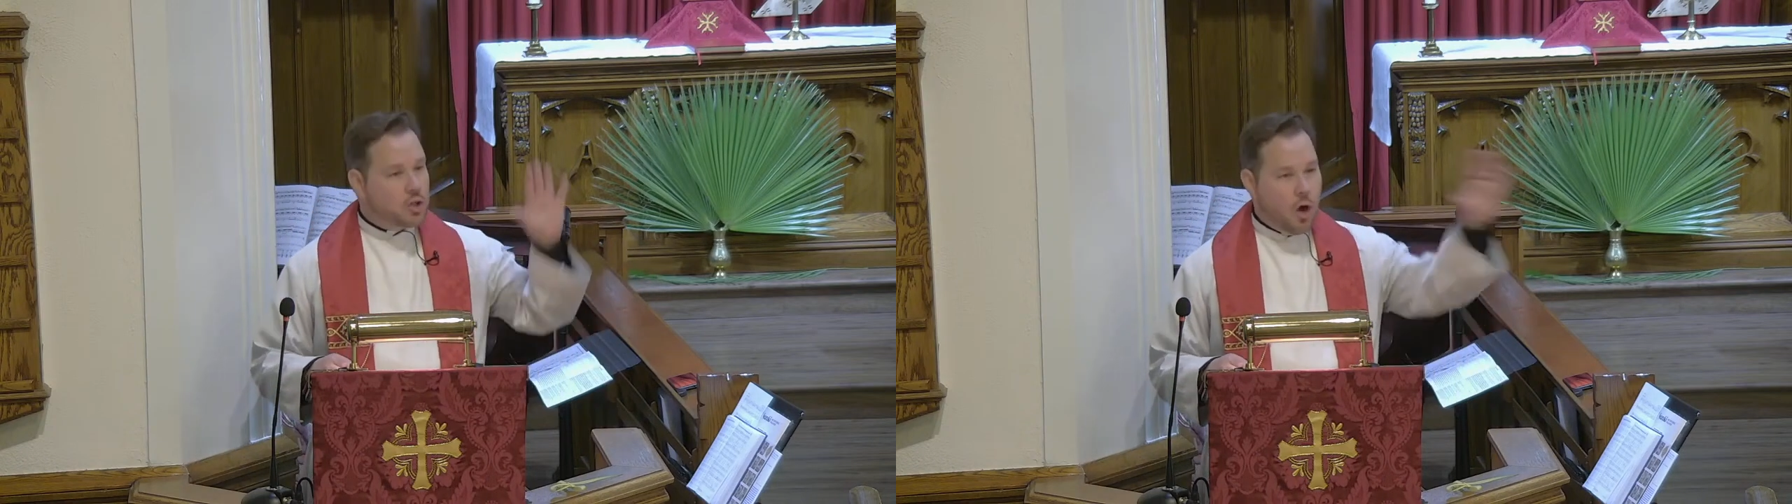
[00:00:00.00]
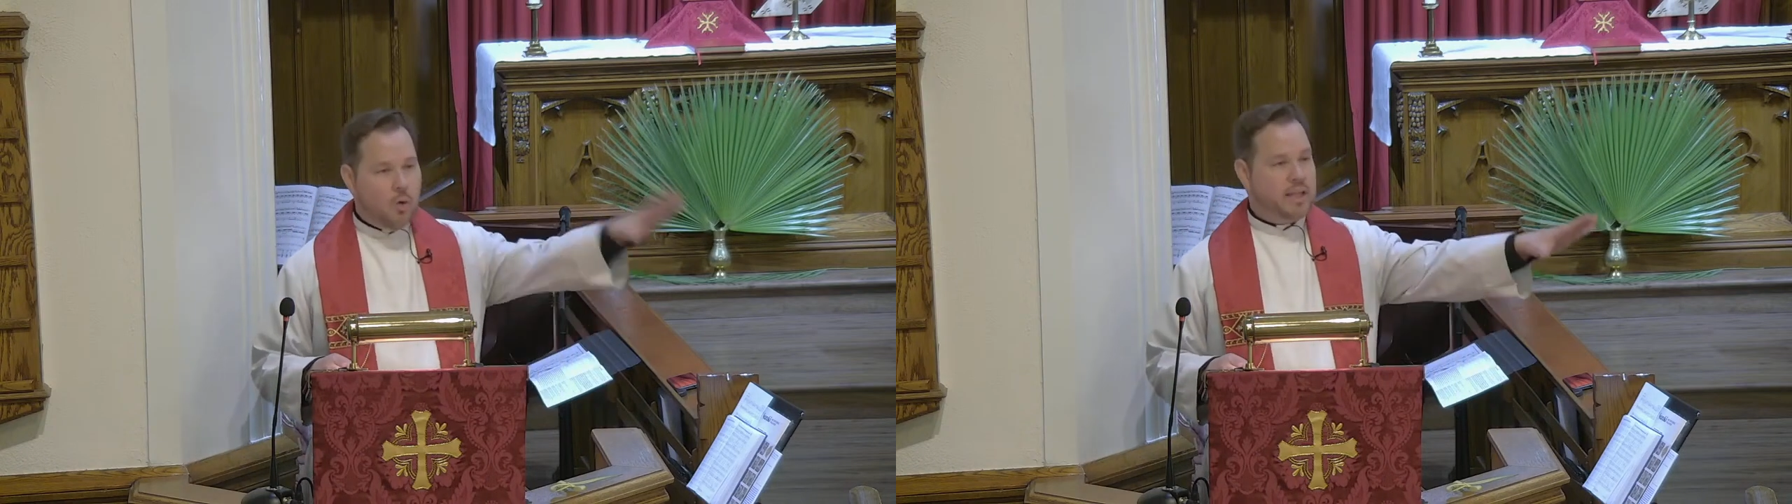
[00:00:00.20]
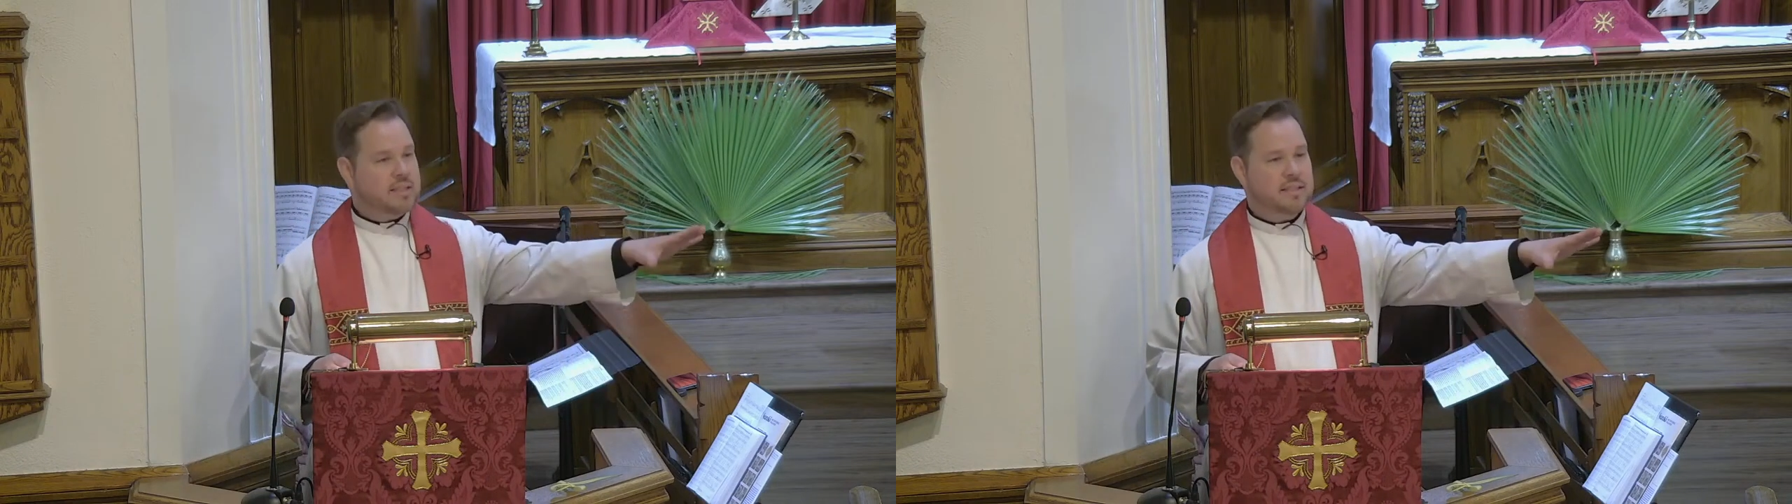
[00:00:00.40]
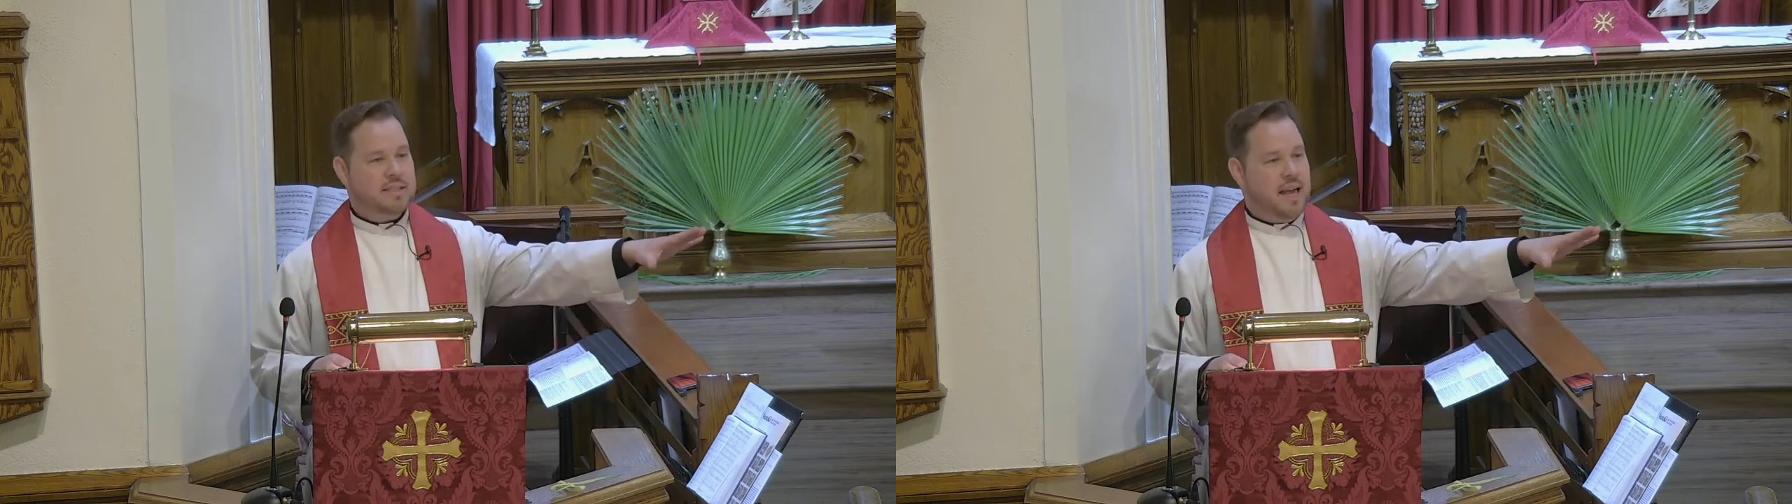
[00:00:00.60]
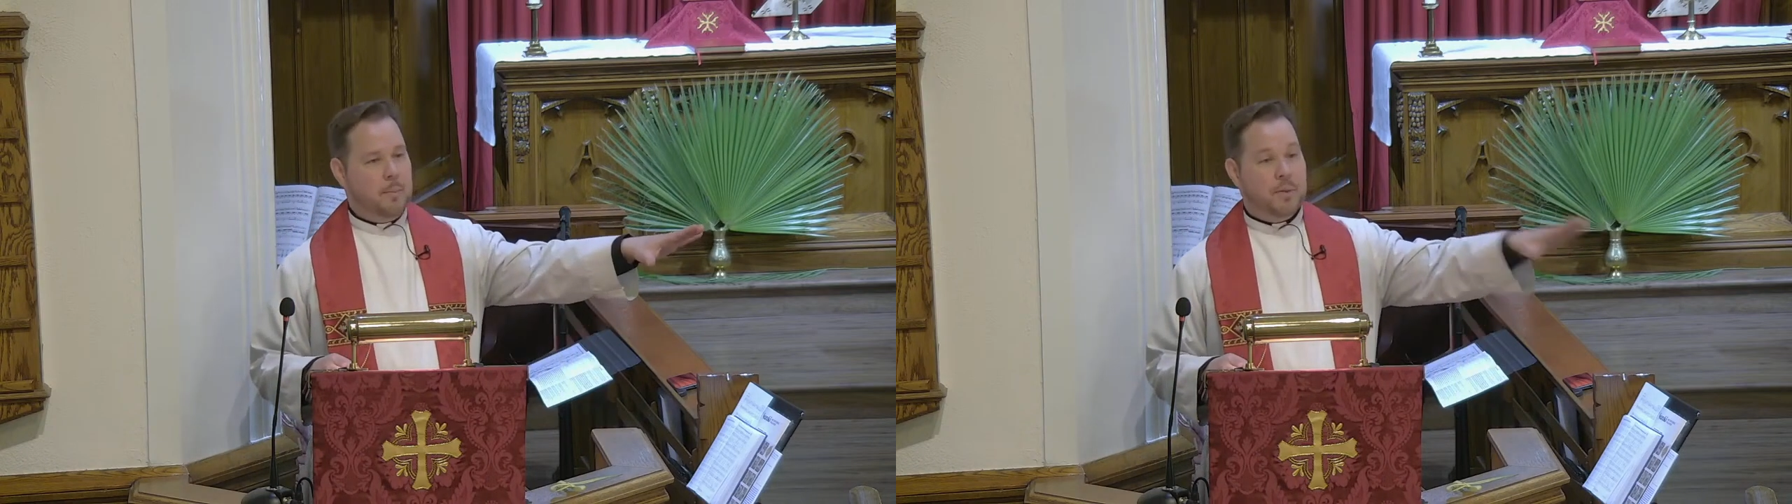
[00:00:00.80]
going to
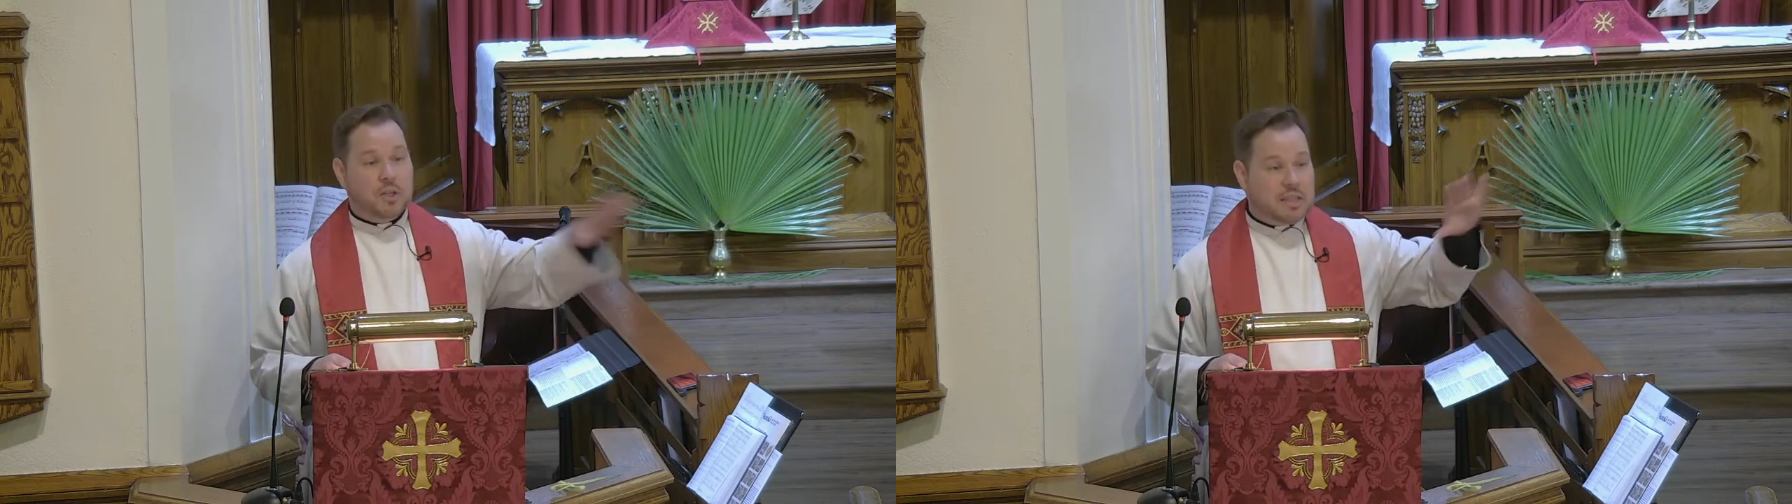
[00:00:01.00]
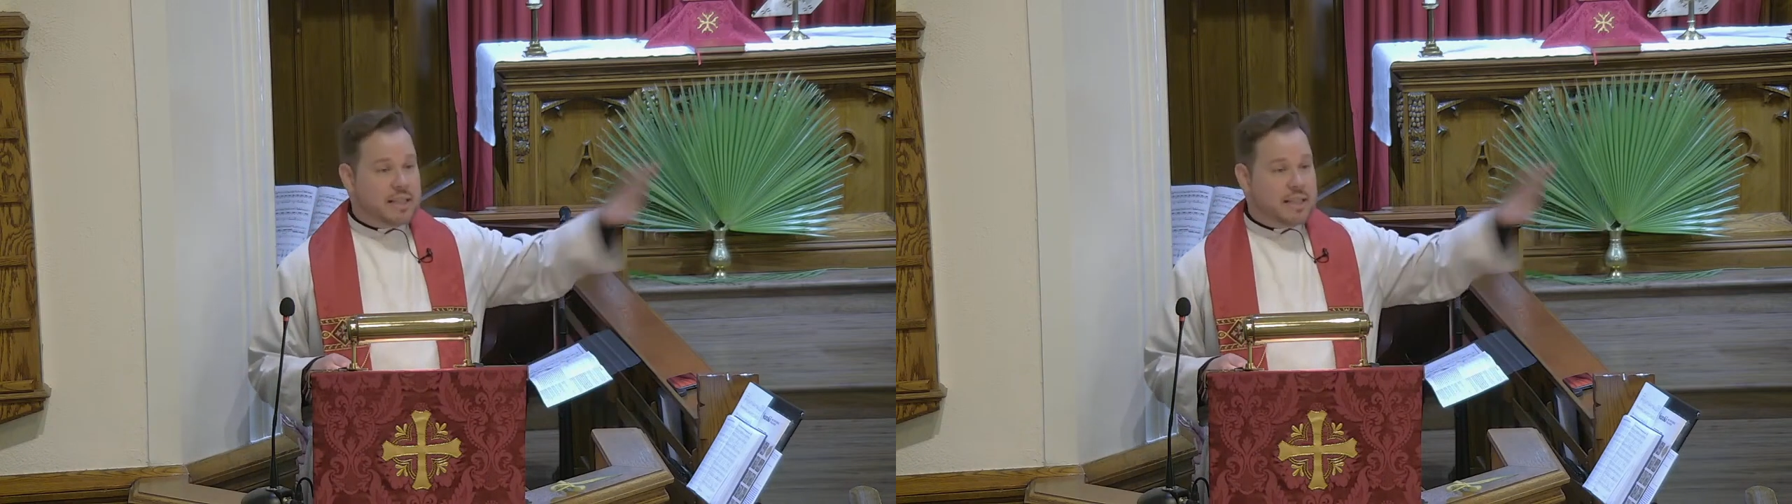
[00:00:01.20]
the temple,